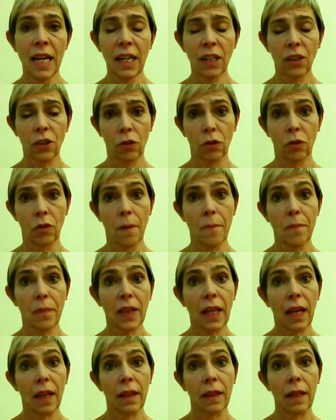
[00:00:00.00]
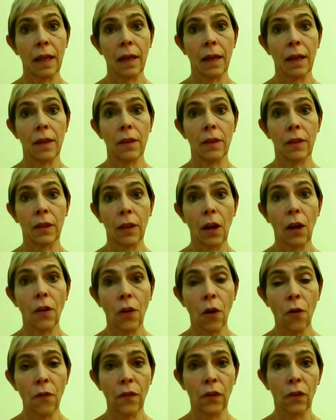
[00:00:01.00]
So the,
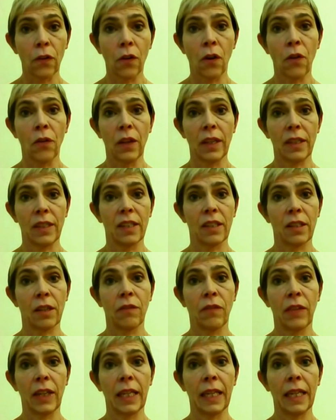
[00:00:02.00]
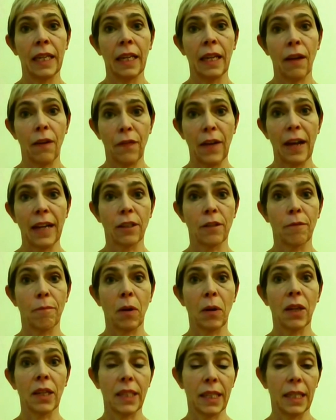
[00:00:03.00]
overall, this is a really effective
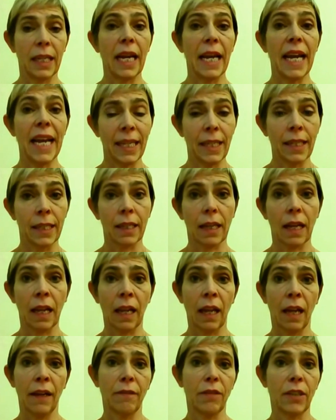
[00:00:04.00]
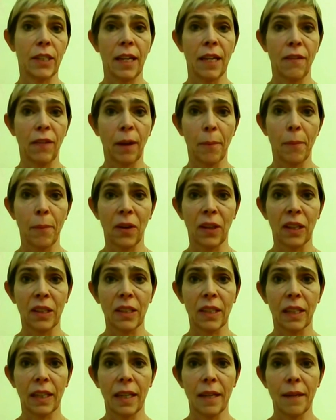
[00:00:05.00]
policy. It is a life saving
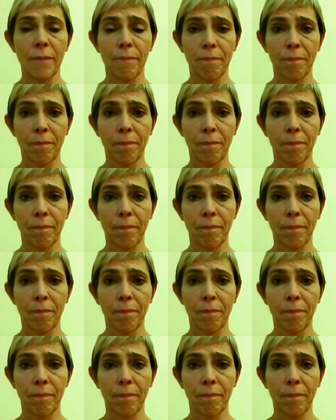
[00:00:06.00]
policy.